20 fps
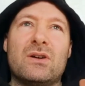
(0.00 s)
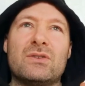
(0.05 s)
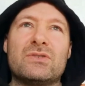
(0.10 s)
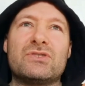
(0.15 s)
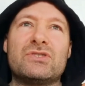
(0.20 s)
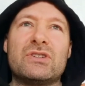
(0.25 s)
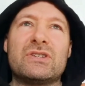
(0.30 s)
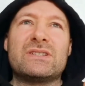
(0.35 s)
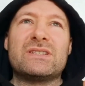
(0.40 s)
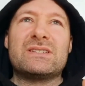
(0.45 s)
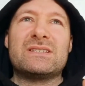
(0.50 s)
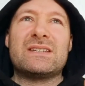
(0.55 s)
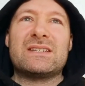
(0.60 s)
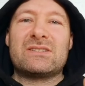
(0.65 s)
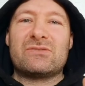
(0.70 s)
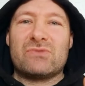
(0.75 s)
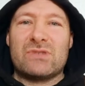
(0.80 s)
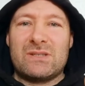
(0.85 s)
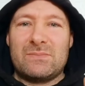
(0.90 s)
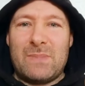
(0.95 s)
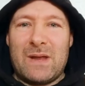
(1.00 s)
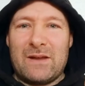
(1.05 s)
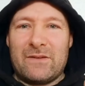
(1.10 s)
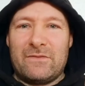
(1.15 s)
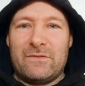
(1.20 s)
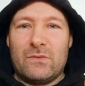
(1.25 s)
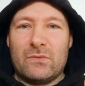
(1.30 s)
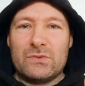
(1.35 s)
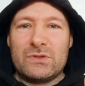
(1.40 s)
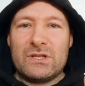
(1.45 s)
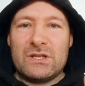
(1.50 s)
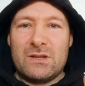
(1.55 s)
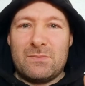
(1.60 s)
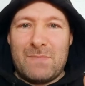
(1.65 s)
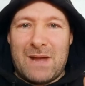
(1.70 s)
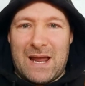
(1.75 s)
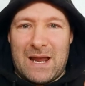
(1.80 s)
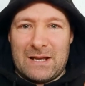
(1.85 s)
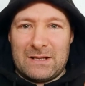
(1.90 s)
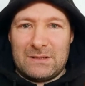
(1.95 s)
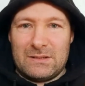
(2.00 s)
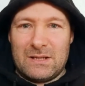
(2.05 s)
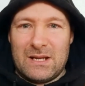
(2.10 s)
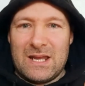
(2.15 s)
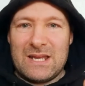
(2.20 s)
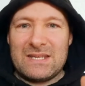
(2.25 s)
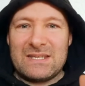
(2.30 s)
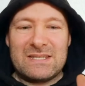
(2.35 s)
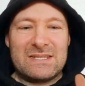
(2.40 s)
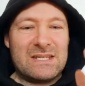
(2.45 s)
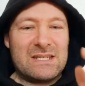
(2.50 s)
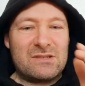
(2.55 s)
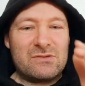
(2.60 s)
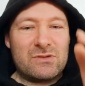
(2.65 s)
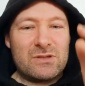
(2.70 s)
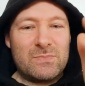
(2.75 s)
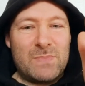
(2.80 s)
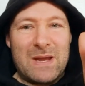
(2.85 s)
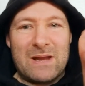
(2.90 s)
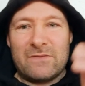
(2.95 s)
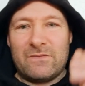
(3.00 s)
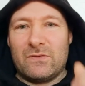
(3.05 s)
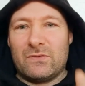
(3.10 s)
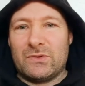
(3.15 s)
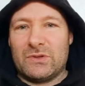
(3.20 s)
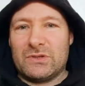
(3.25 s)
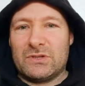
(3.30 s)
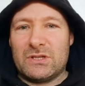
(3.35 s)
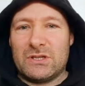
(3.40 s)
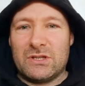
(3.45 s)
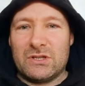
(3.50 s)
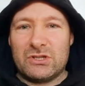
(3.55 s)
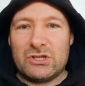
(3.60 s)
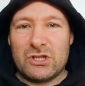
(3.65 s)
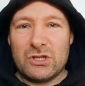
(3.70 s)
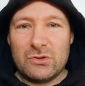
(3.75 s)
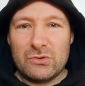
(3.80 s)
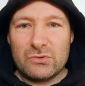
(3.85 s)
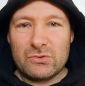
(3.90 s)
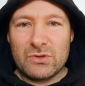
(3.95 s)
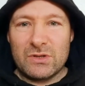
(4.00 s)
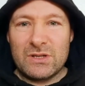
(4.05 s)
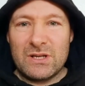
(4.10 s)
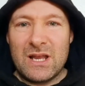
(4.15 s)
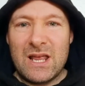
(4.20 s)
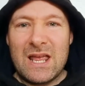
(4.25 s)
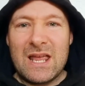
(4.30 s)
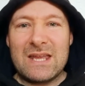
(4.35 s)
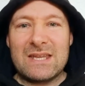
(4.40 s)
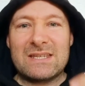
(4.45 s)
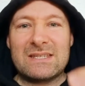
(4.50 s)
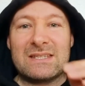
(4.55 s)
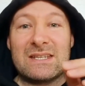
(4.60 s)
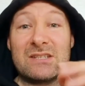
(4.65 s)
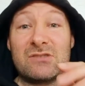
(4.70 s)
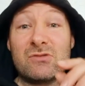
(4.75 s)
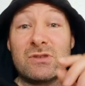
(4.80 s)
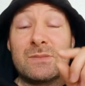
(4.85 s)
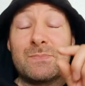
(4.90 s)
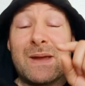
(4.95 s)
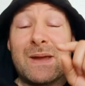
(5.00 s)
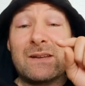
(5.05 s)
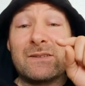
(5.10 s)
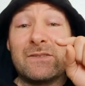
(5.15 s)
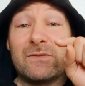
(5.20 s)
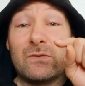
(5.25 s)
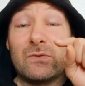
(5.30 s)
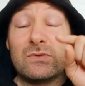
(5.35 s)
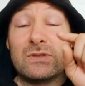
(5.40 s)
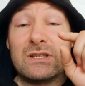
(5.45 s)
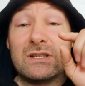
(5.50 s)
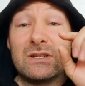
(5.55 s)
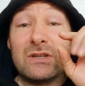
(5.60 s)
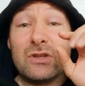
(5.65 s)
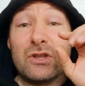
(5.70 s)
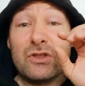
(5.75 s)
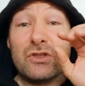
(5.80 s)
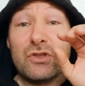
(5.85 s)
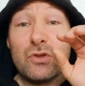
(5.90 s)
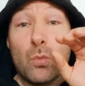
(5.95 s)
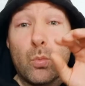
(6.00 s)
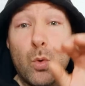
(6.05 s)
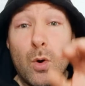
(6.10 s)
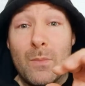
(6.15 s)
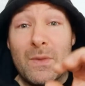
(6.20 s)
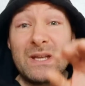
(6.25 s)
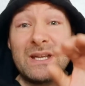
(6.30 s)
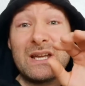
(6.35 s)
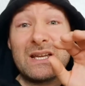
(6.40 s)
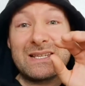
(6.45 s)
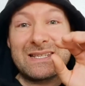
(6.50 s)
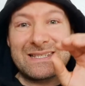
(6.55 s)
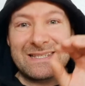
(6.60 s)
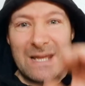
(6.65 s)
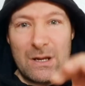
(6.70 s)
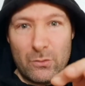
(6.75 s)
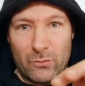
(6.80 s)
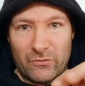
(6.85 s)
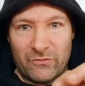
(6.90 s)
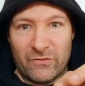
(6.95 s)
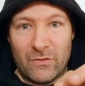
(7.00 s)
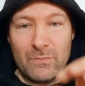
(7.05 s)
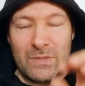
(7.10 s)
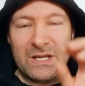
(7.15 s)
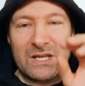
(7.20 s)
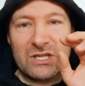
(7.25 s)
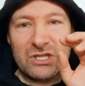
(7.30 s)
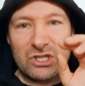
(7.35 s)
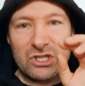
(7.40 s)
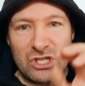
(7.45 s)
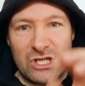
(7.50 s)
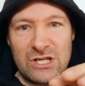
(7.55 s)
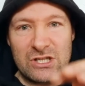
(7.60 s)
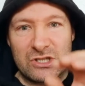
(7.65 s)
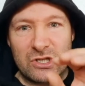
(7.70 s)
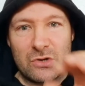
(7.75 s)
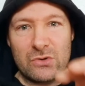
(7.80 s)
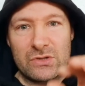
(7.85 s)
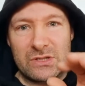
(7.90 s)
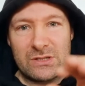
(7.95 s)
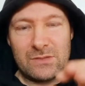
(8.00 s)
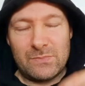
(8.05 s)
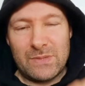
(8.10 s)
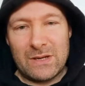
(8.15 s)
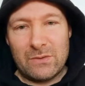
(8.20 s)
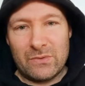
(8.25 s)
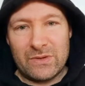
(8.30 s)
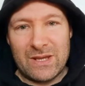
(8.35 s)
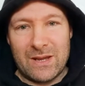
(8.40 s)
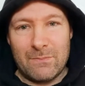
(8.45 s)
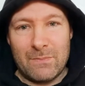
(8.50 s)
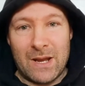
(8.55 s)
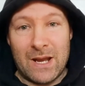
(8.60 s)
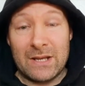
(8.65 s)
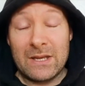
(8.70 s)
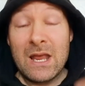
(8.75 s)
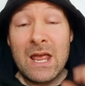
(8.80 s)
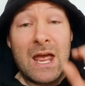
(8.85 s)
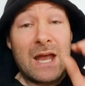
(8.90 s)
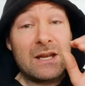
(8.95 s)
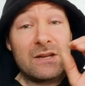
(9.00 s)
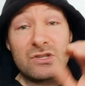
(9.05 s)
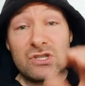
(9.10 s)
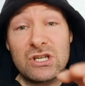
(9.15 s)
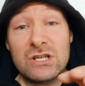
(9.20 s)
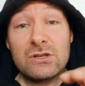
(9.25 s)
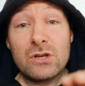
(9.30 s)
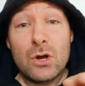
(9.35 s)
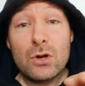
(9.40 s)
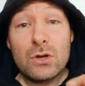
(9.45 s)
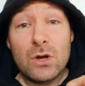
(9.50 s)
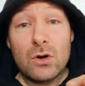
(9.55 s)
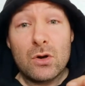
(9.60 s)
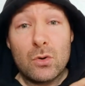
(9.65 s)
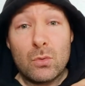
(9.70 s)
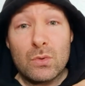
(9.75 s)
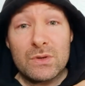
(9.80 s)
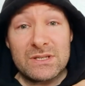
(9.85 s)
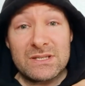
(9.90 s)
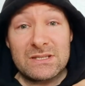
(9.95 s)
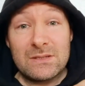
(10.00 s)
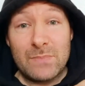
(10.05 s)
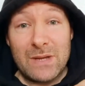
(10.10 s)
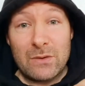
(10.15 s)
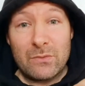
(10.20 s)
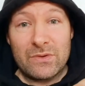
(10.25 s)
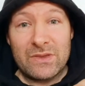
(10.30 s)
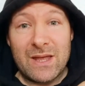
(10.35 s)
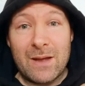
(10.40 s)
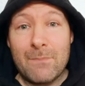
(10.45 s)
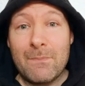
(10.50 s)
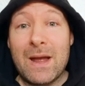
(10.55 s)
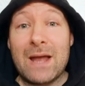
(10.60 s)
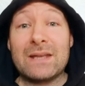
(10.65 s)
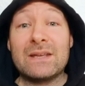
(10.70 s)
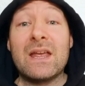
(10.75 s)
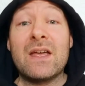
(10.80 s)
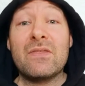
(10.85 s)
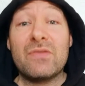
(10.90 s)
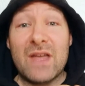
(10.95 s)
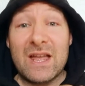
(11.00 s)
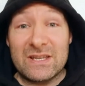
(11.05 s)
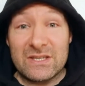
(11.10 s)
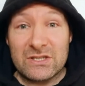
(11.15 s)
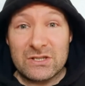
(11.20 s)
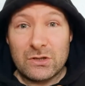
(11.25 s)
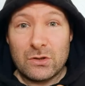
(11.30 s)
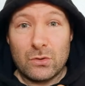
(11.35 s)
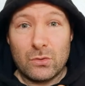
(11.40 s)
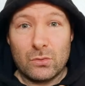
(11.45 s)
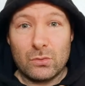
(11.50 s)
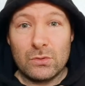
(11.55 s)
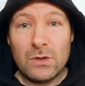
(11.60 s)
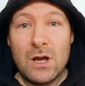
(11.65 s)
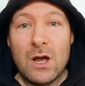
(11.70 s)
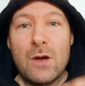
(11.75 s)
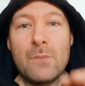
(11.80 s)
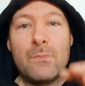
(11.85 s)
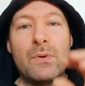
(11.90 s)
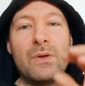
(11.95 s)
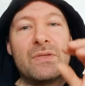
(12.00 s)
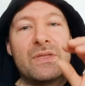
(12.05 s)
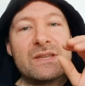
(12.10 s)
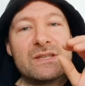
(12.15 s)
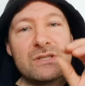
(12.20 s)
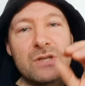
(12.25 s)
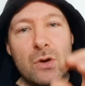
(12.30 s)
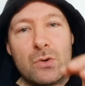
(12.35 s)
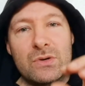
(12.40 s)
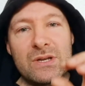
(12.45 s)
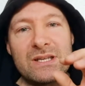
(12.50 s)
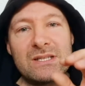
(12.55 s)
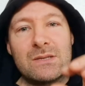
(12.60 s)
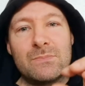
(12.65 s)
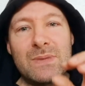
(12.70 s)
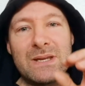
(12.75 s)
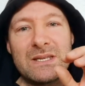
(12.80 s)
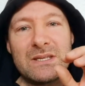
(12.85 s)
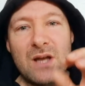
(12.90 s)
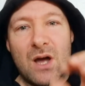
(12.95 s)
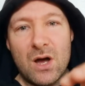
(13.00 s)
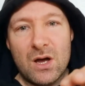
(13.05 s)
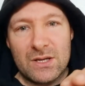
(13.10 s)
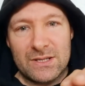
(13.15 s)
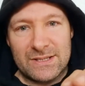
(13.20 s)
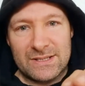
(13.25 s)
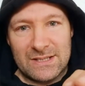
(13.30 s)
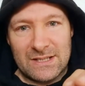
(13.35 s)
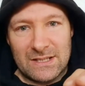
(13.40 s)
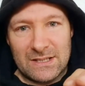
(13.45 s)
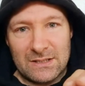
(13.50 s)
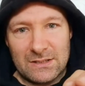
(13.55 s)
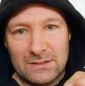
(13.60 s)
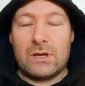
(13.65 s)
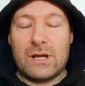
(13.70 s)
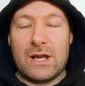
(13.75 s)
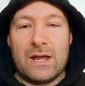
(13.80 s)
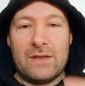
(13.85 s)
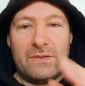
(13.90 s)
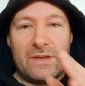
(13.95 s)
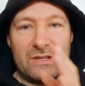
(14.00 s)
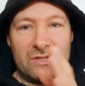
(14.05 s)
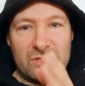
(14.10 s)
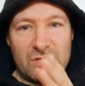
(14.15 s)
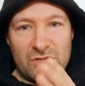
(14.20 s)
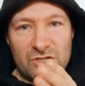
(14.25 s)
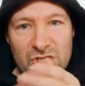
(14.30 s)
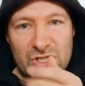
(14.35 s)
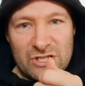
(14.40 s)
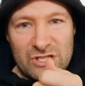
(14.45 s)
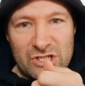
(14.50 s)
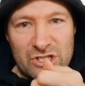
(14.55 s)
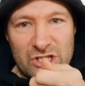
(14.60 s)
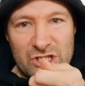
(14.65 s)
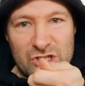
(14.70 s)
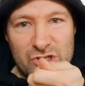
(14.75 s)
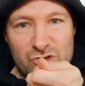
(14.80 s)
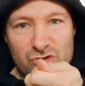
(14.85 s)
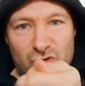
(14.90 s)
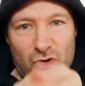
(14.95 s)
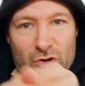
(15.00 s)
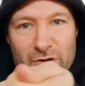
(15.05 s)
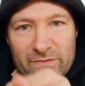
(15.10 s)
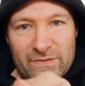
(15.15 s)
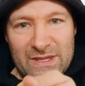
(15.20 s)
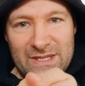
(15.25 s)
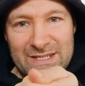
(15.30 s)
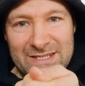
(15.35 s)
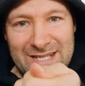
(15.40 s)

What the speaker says: not just disrespectful to the man. It's disrespectful to the children. It's disrespectful to the woman herself because she chose to be with that man. And if she no longer wants to be with that man, that's cool. But there's no need to be nasty. And then so she's just driving the